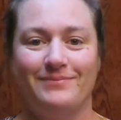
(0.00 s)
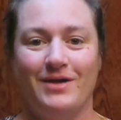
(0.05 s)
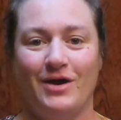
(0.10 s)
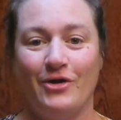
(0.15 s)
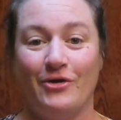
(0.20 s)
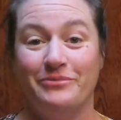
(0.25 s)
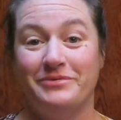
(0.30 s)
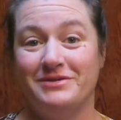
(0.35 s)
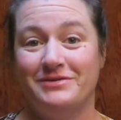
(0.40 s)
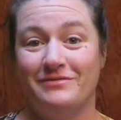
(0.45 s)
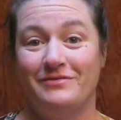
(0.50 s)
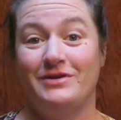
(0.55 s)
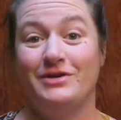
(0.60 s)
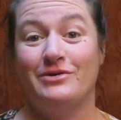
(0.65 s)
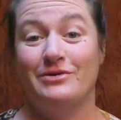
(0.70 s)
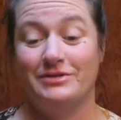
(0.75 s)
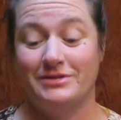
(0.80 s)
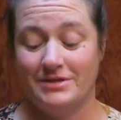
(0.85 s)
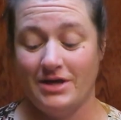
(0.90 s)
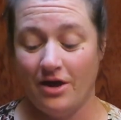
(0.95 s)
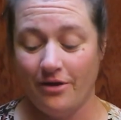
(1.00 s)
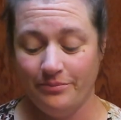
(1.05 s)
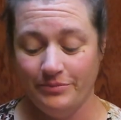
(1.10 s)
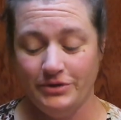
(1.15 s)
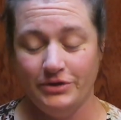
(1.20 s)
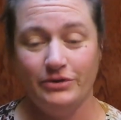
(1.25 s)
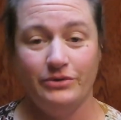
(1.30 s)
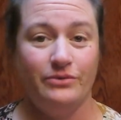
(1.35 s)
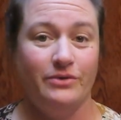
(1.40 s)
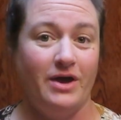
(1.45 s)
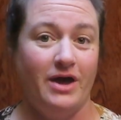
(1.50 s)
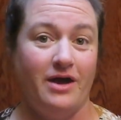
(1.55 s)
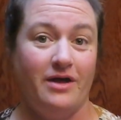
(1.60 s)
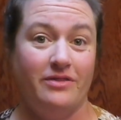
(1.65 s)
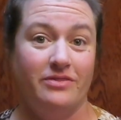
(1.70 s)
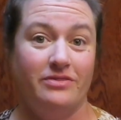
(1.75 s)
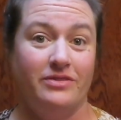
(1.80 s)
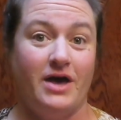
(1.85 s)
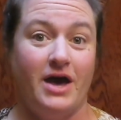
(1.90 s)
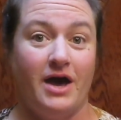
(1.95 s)
I hope this video has helped you
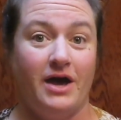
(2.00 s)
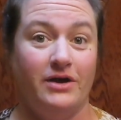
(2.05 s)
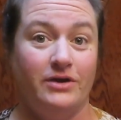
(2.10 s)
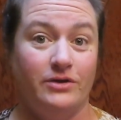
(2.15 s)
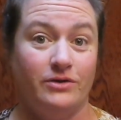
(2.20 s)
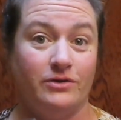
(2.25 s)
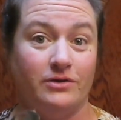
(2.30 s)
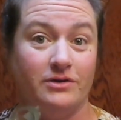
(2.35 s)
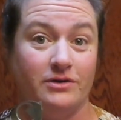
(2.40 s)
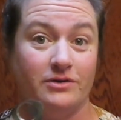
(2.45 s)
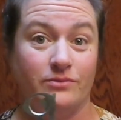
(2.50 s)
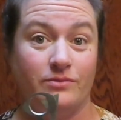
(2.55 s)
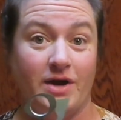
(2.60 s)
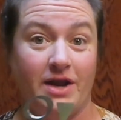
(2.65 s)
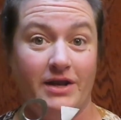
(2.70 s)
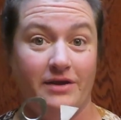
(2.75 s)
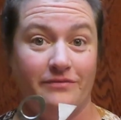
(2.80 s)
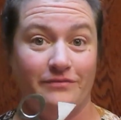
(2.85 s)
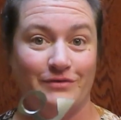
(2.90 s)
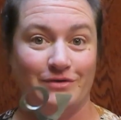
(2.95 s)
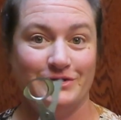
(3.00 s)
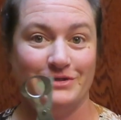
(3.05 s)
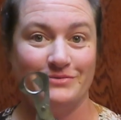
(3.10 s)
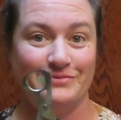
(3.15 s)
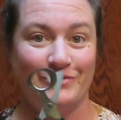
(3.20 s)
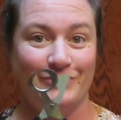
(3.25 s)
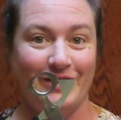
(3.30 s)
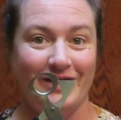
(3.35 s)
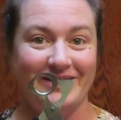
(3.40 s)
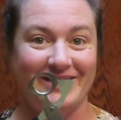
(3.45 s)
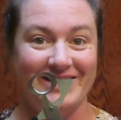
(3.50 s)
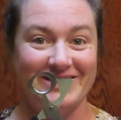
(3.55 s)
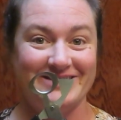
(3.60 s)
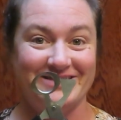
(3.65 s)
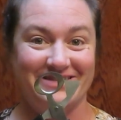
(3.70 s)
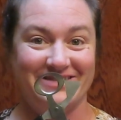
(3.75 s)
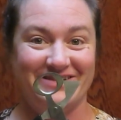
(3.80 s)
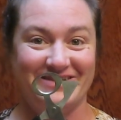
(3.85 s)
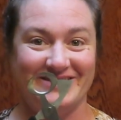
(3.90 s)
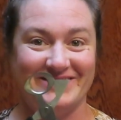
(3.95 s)
and that you're ready for some quail egg
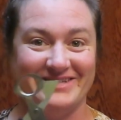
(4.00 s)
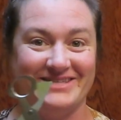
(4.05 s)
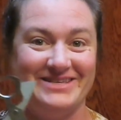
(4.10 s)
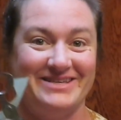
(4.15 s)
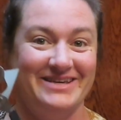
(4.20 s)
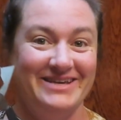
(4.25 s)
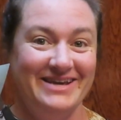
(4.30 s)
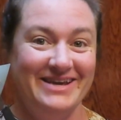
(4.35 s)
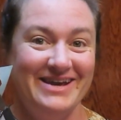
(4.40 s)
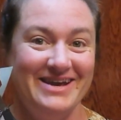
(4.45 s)
scissors.